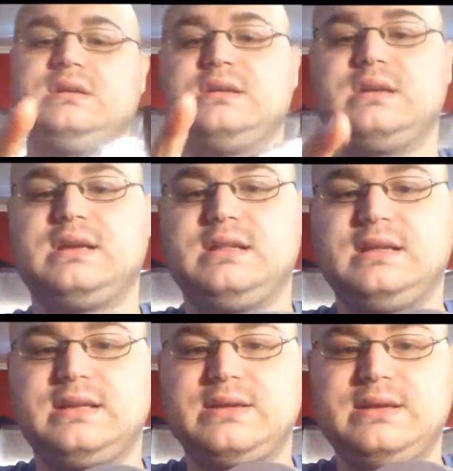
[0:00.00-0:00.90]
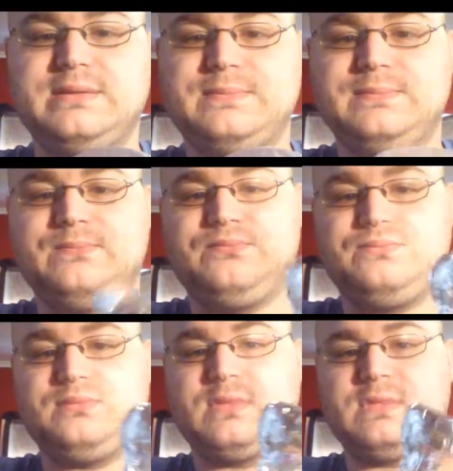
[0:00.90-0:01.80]
kind of like that.
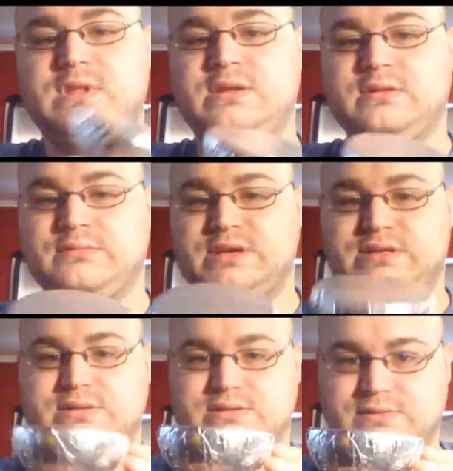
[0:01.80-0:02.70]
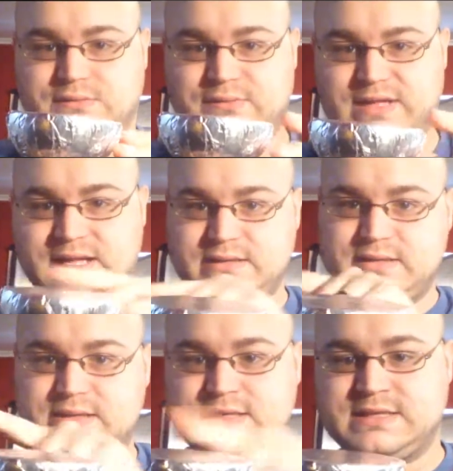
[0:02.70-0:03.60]
Make sure it's all flat
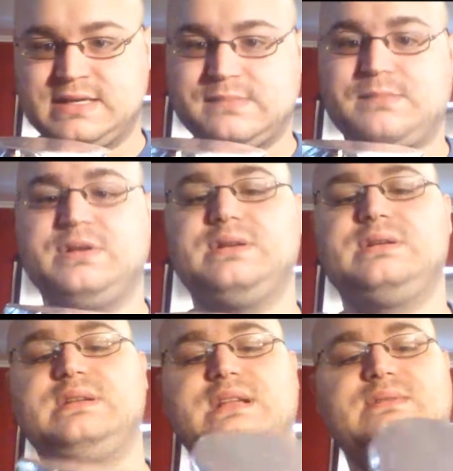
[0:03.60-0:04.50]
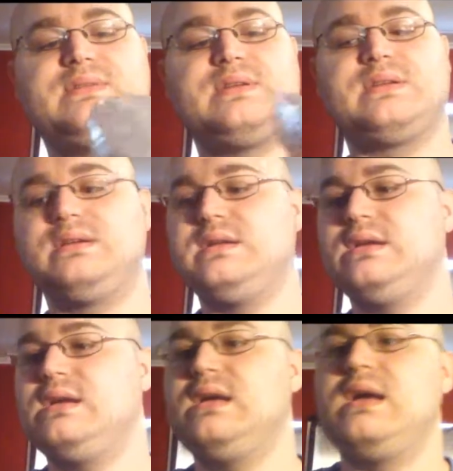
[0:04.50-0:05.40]
at the top and everything.
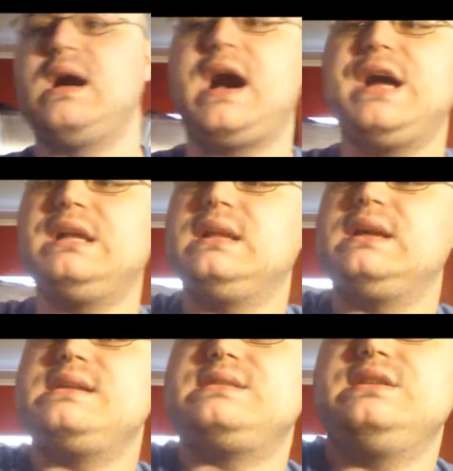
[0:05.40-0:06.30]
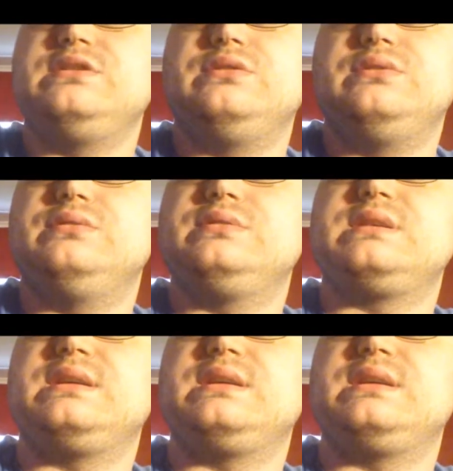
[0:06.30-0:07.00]
I like to use...